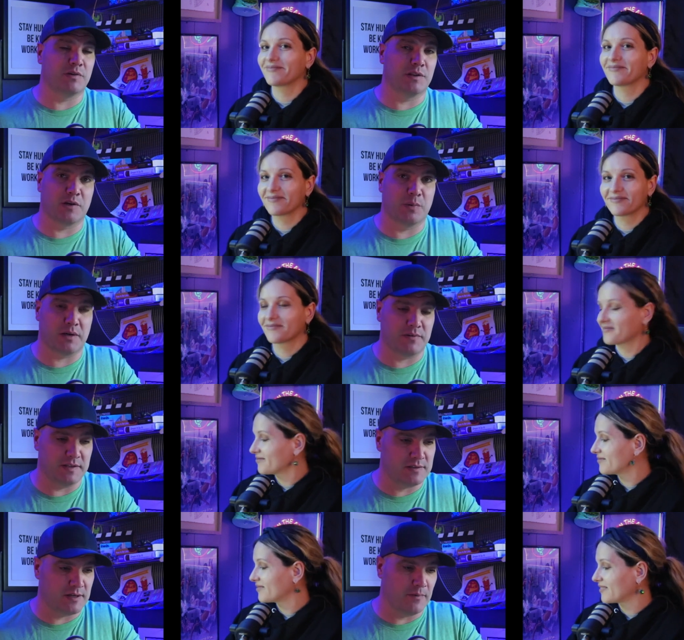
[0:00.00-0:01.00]
Speaker 1: really quick
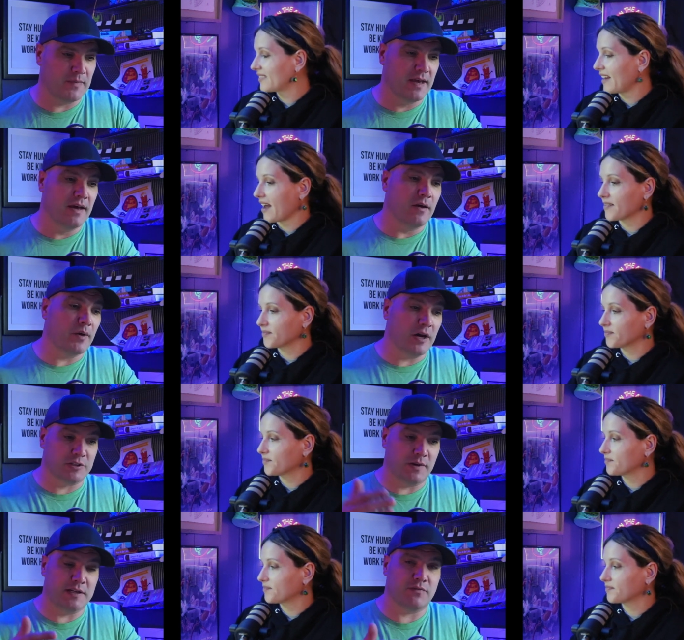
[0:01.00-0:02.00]
read. So yeah. We
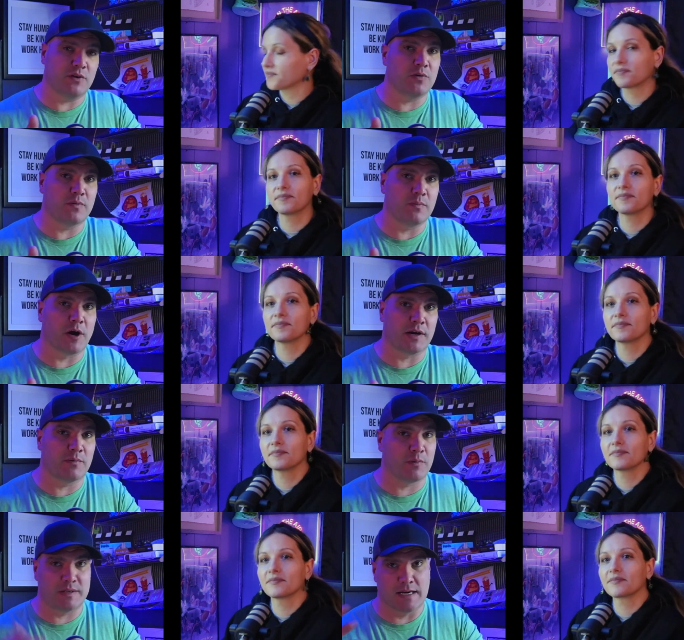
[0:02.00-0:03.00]
also interviewed Marty
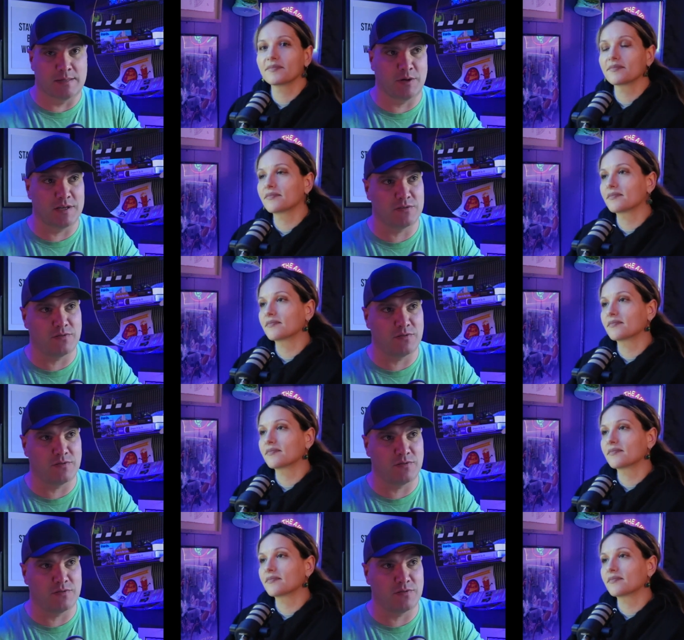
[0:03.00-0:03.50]
where we talked about his